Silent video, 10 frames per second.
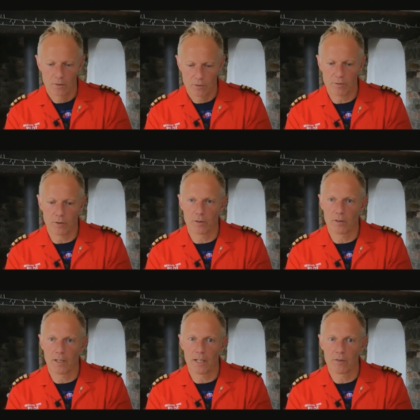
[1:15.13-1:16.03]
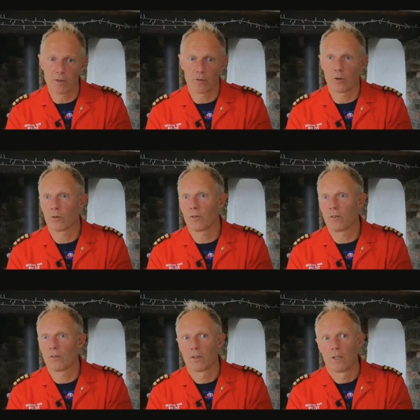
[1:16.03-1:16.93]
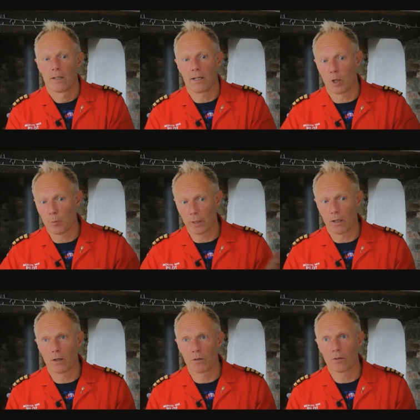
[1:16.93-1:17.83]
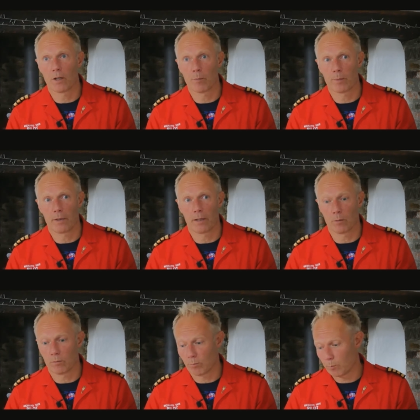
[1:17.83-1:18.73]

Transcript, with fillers: So you've got anaesthetist doctors, they'll open hearts up, they'll